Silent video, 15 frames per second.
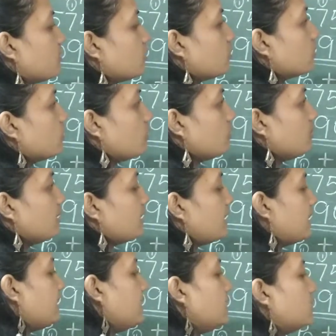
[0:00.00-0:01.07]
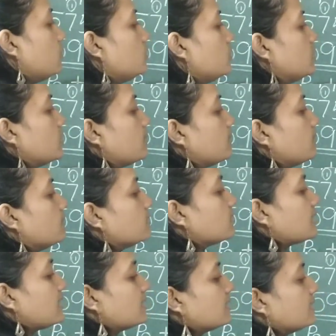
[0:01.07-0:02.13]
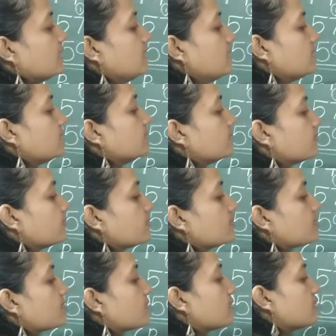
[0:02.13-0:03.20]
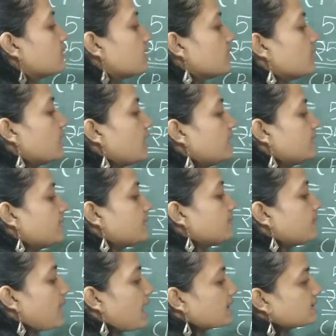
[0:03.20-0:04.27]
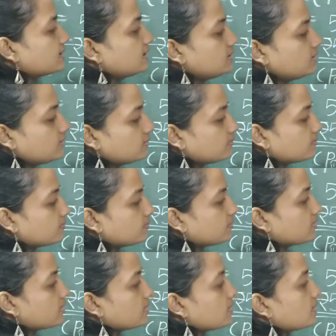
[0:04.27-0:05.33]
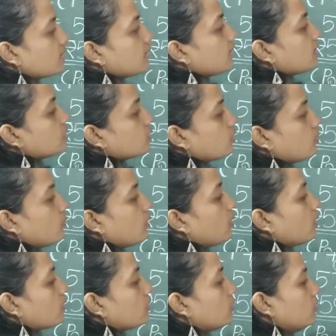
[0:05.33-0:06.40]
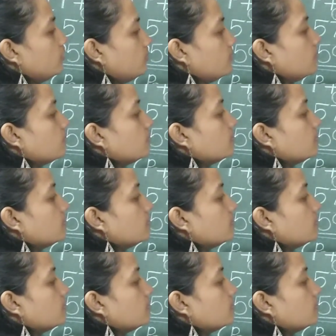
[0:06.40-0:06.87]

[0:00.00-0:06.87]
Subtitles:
So you'll be writing down the numbers like this and subtract it. So borrow,